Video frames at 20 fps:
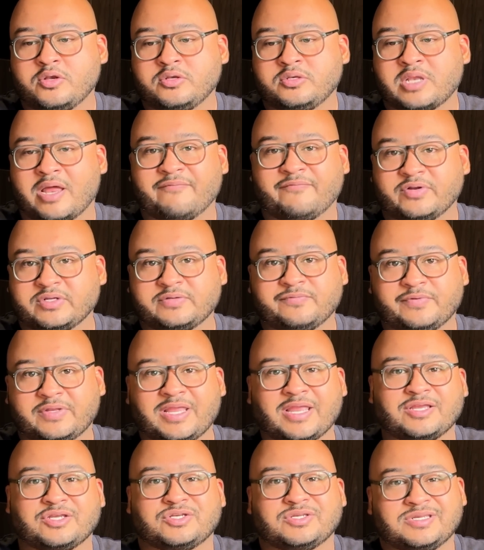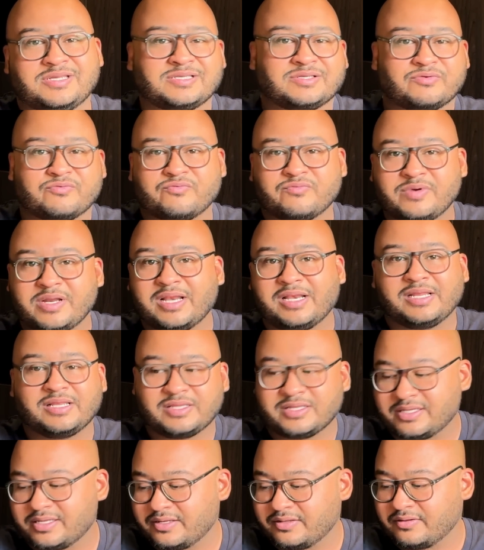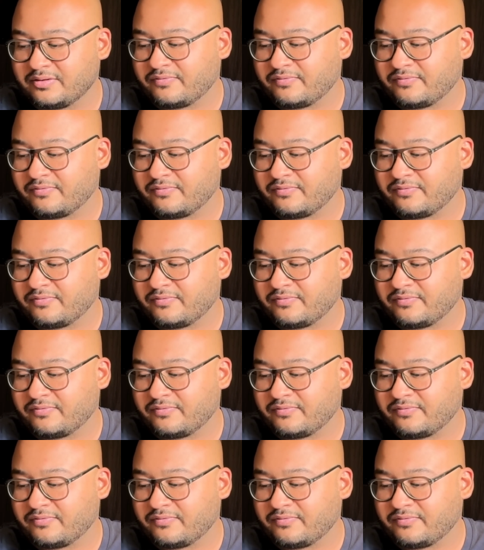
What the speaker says: diversification isn't really the